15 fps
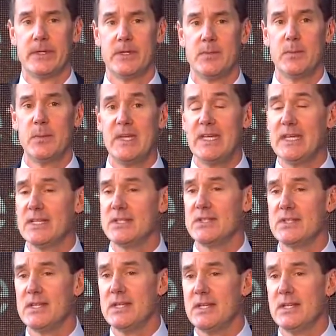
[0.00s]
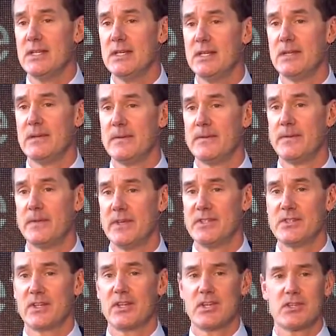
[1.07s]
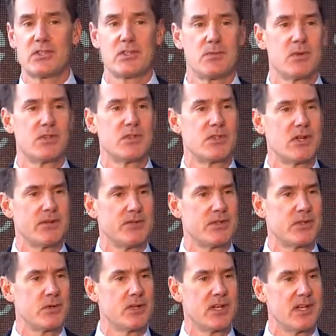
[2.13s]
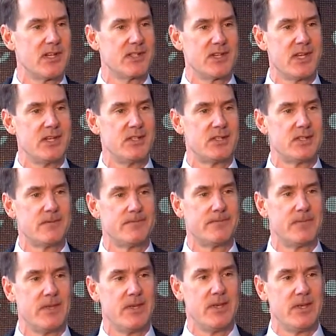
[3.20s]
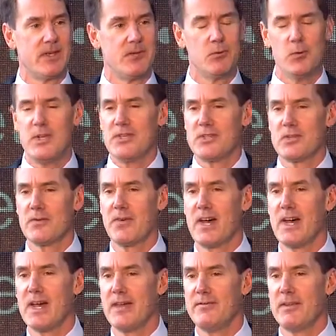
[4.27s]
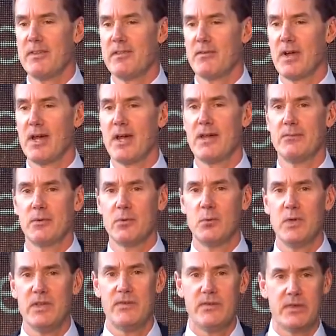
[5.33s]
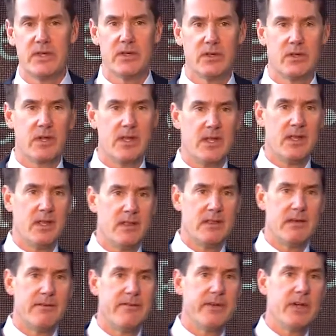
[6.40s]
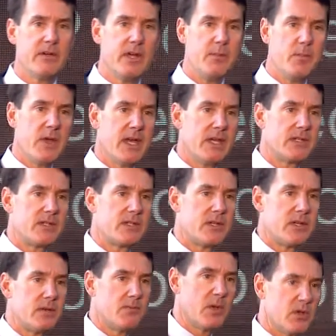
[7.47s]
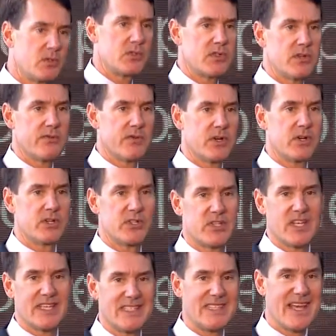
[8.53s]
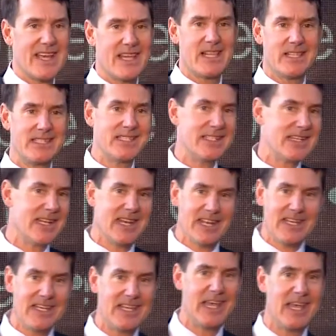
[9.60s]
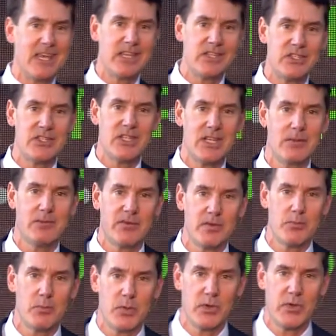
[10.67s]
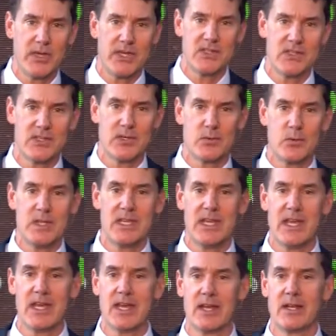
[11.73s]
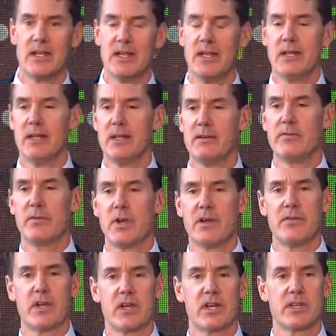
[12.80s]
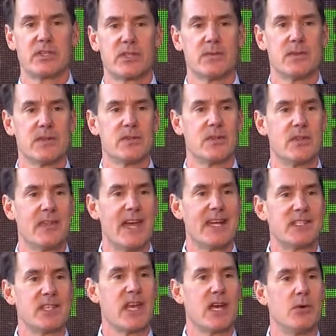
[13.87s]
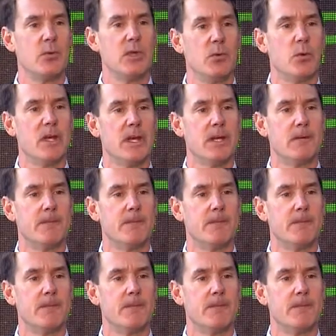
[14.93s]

PNC is a customer service organization. We survive and thrive when we field the very best, most diverse and talented and engaged team of employees that we can in front of our customers. That's how we win.